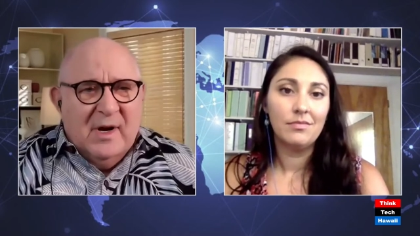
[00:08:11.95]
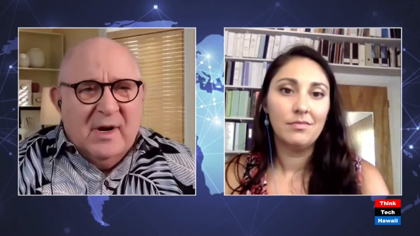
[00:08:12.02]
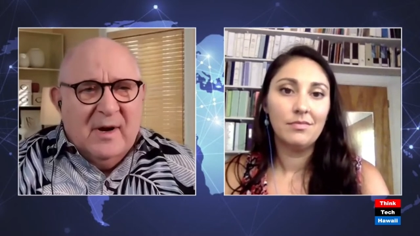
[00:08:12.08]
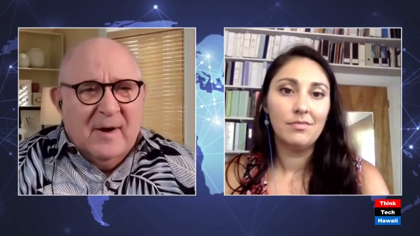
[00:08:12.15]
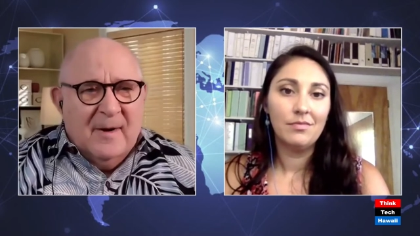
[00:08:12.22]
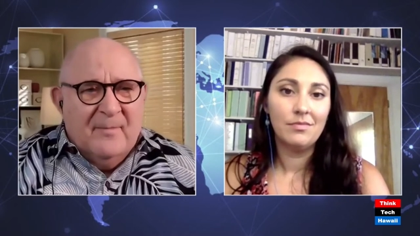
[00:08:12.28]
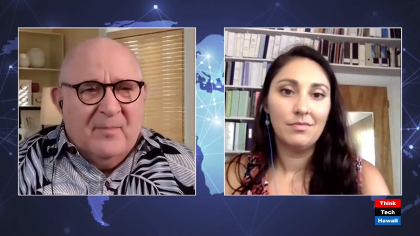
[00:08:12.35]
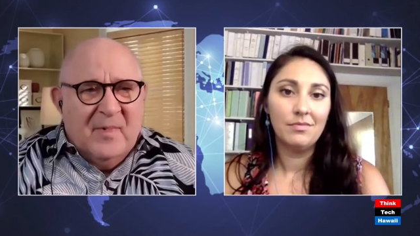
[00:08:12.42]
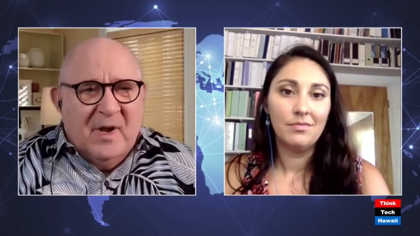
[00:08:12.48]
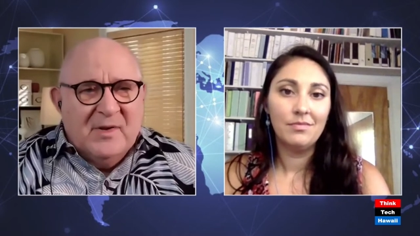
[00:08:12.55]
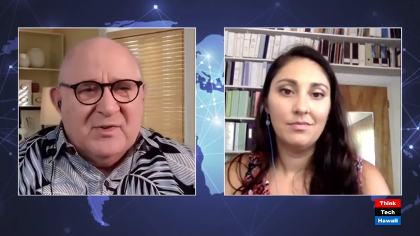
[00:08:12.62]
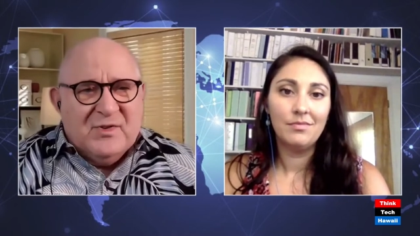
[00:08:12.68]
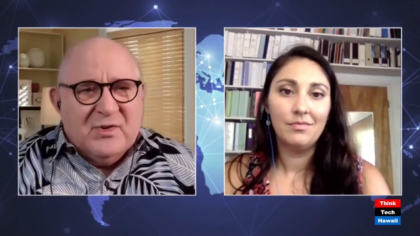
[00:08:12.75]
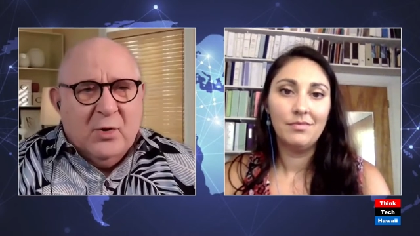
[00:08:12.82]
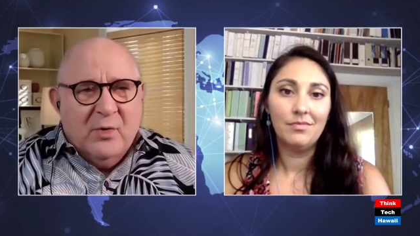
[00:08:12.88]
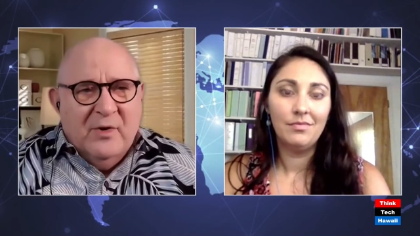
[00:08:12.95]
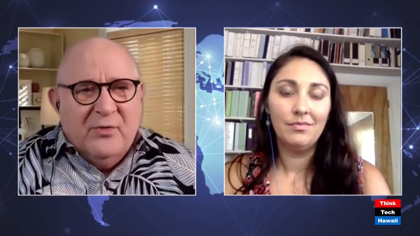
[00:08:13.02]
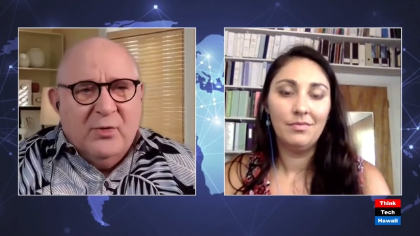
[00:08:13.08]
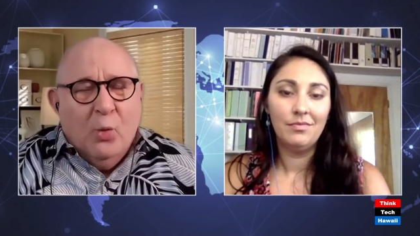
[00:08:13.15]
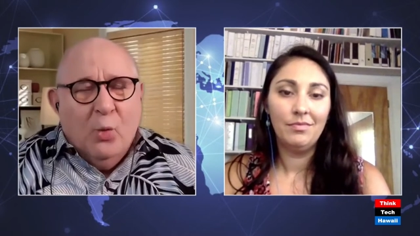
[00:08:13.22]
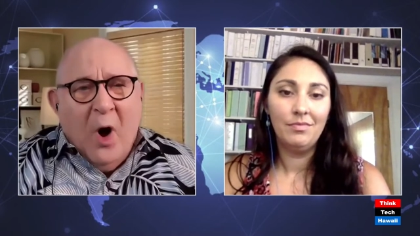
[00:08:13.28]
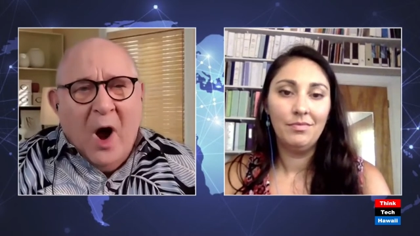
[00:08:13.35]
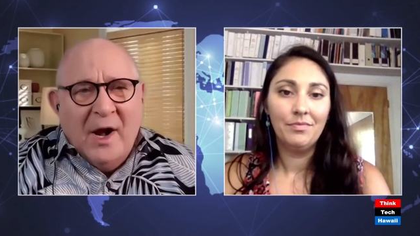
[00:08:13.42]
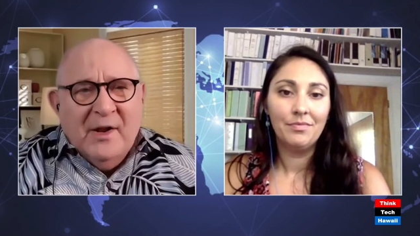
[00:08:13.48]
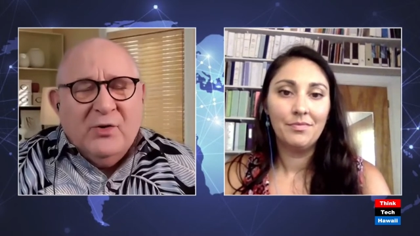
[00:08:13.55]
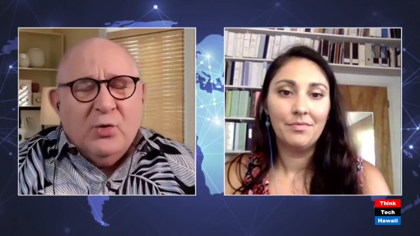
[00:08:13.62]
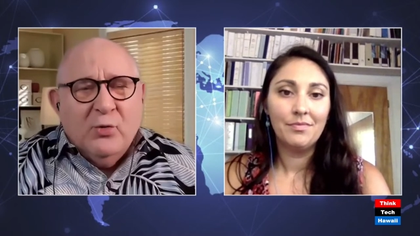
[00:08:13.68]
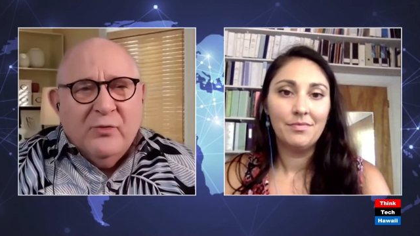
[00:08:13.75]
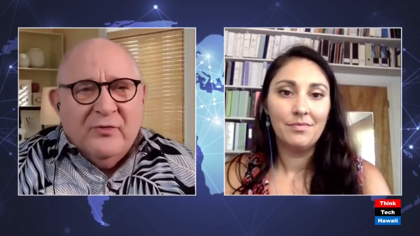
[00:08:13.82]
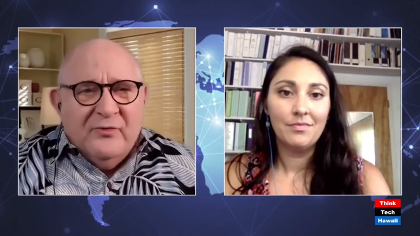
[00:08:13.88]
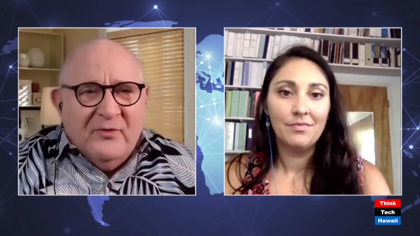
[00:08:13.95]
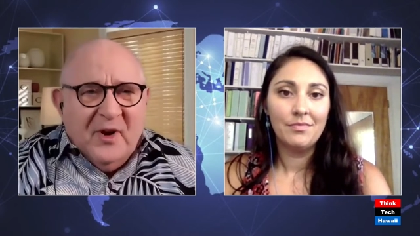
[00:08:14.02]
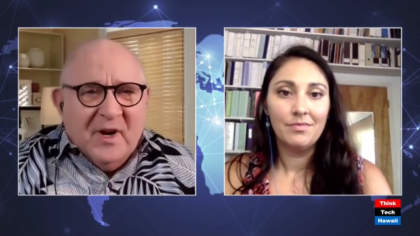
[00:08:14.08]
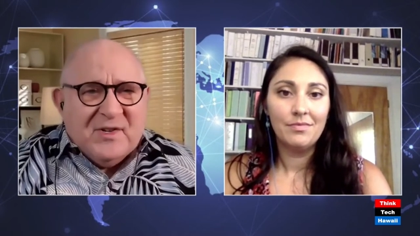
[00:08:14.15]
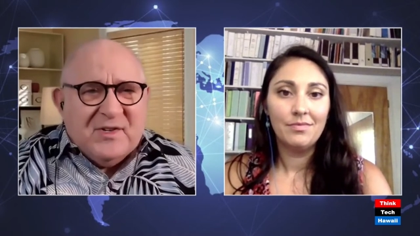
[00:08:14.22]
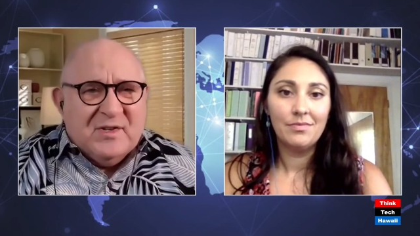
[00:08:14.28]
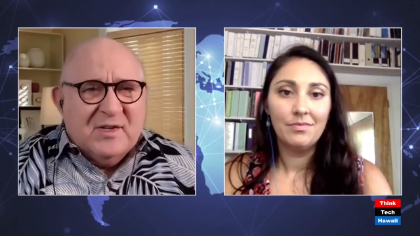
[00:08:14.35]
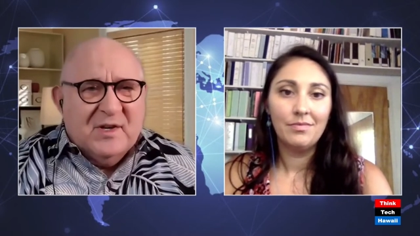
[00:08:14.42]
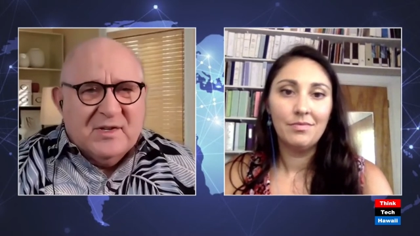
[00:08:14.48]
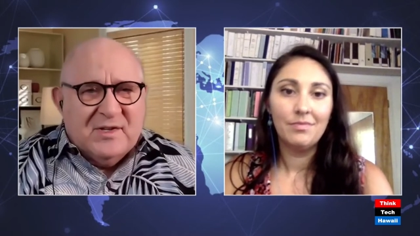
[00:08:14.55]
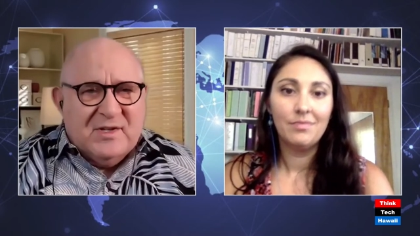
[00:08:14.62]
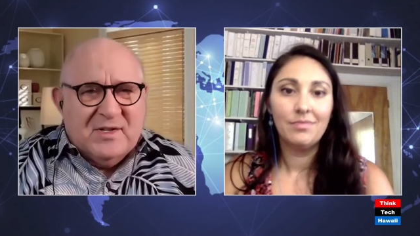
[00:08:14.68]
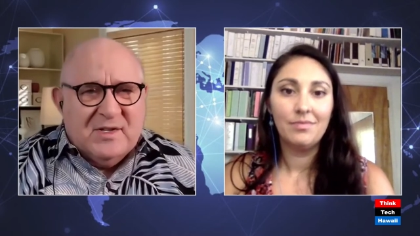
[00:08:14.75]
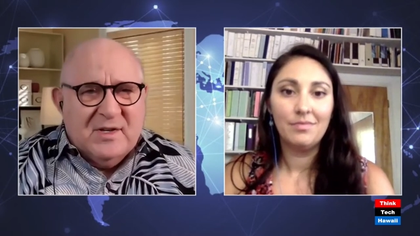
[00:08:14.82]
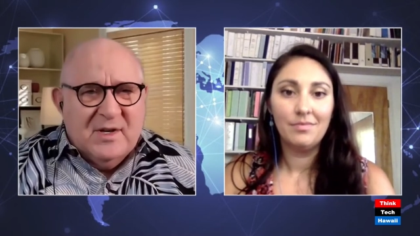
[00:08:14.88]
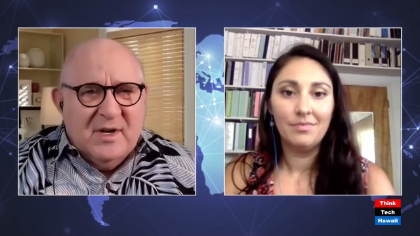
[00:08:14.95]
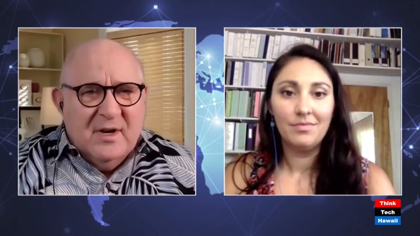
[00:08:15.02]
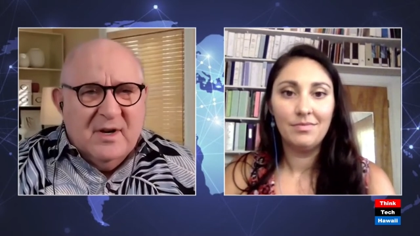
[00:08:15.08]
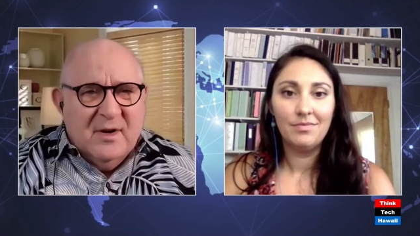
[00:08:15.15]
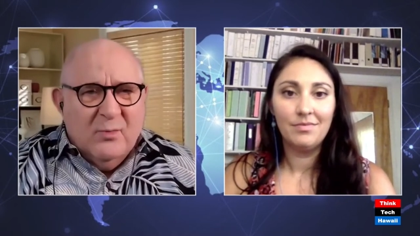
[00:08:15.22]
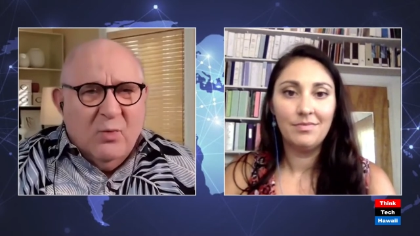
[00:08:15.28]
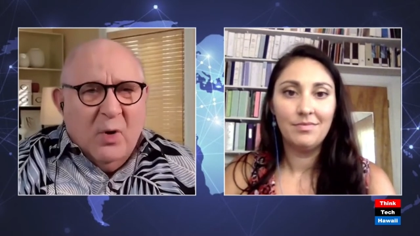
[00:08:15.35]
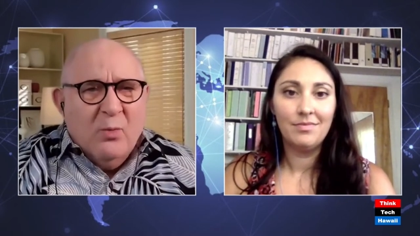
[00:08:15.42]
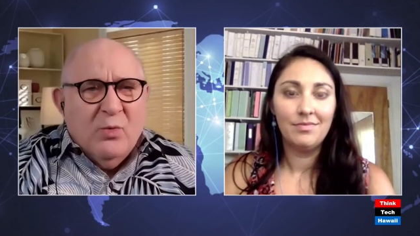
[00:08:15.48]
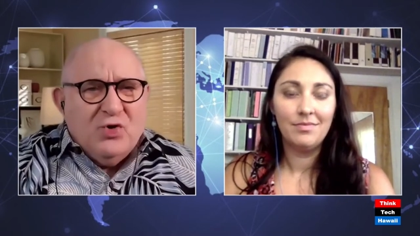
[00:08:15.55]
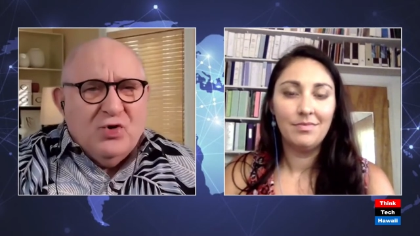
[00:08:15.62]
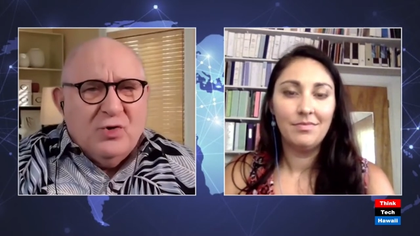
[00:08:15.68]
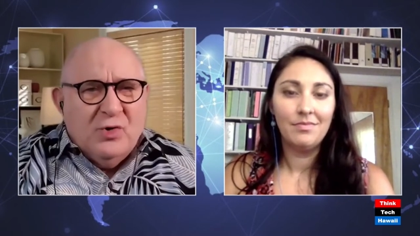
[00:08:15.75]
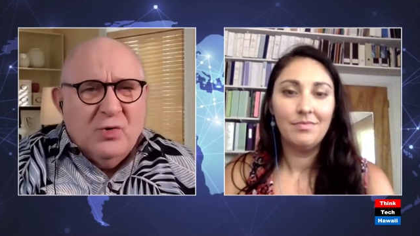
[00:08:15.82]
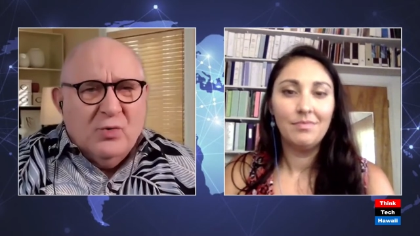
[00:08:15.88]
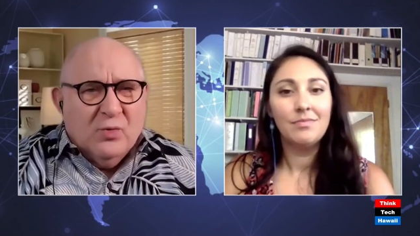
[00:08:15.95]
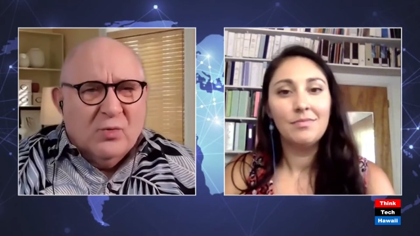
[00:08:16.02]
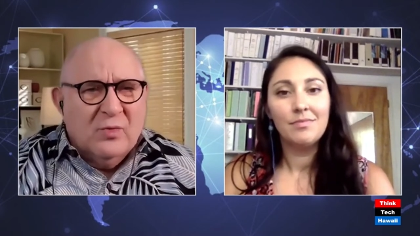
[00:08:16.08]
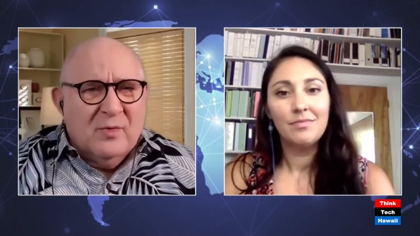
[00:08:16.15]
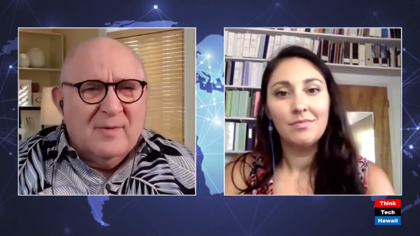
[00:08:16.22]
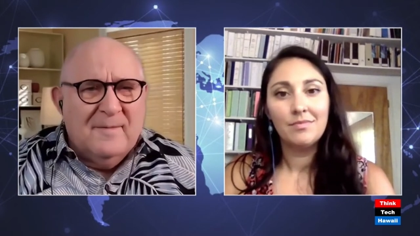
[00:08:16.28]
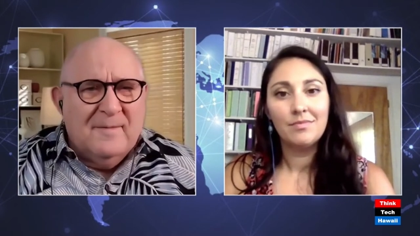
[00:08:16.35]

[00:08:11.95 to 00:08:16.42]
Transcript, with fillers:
Speaker 1: um, and so if you wanted to fix this, what would you do?